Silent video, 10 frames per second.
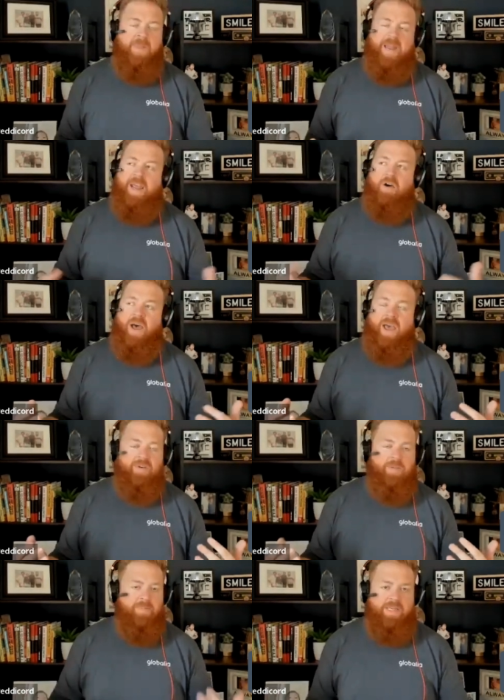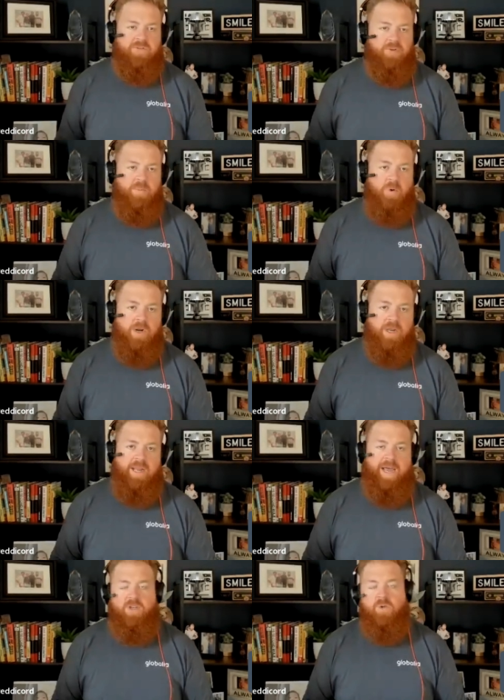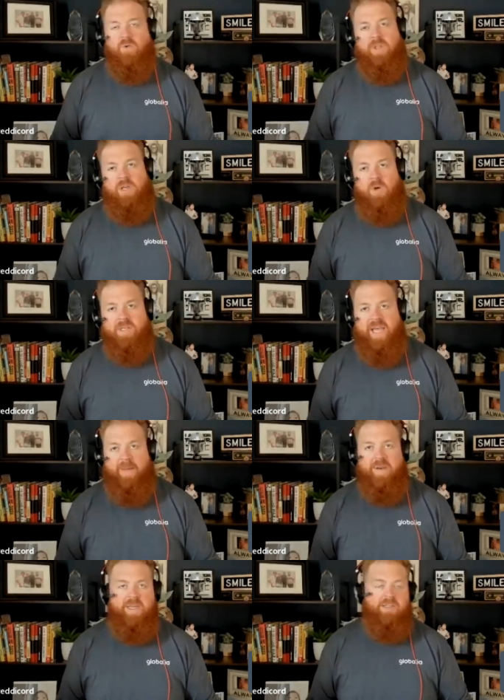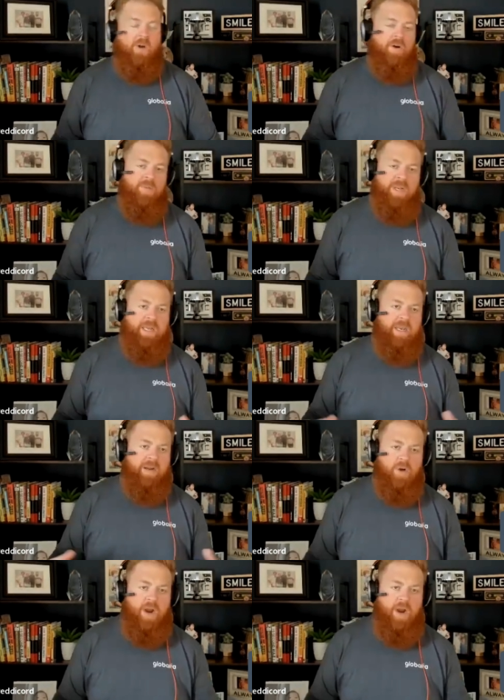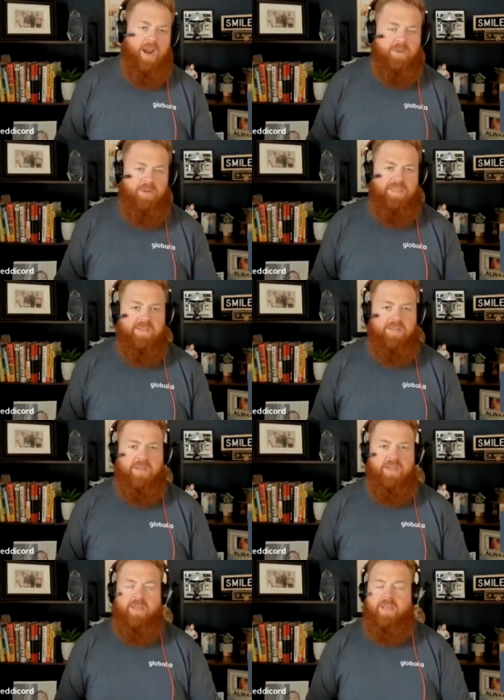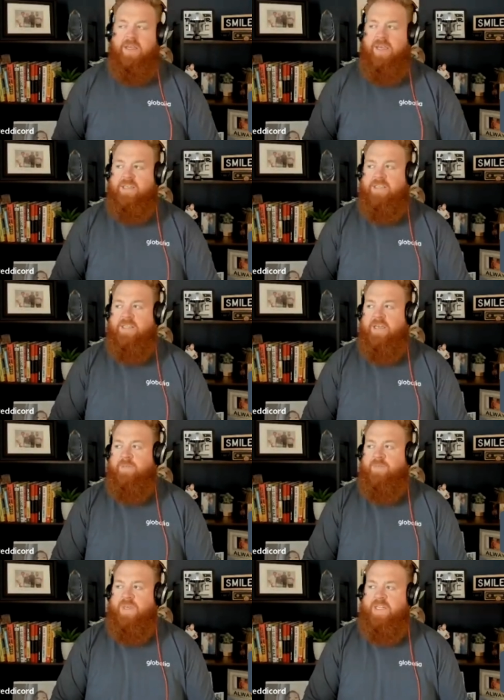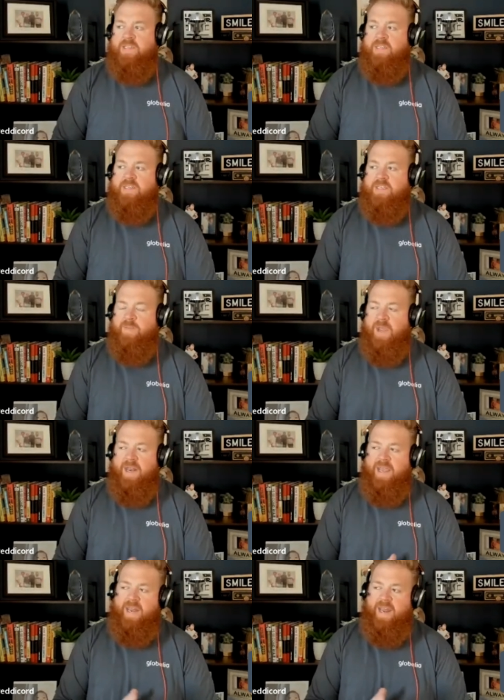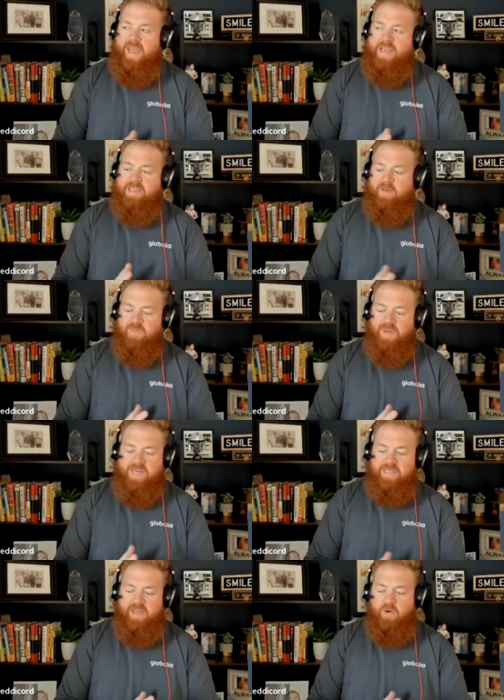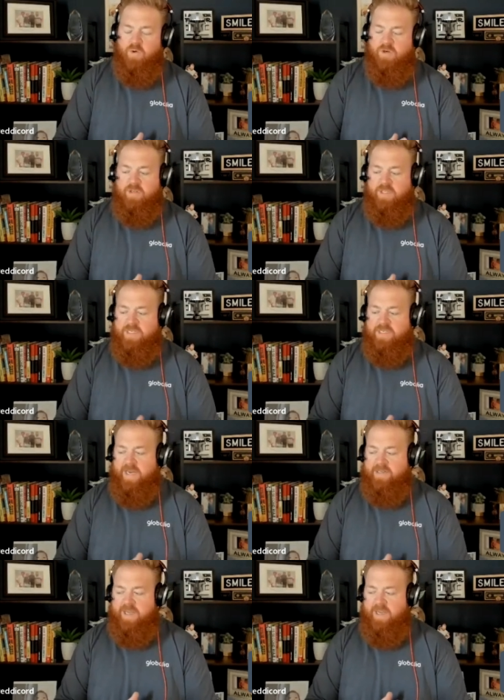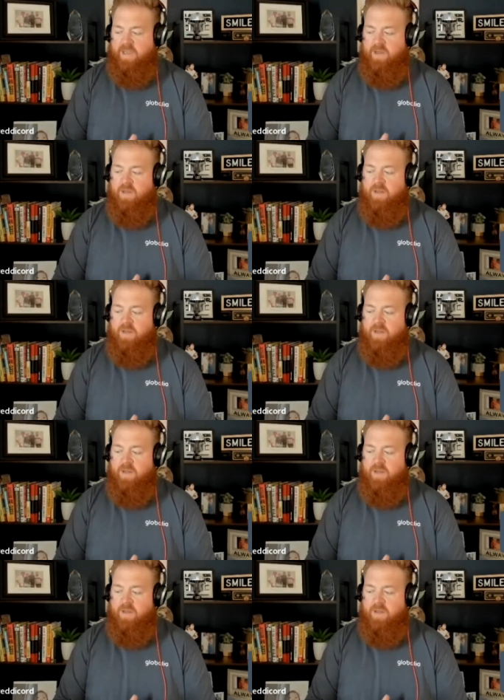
And now I have a mess of reporting. I don't really know what's happening. It's hard for me to get a grasp on the business. It's the tip. And I hate to beat a dead horse on this side. It's like,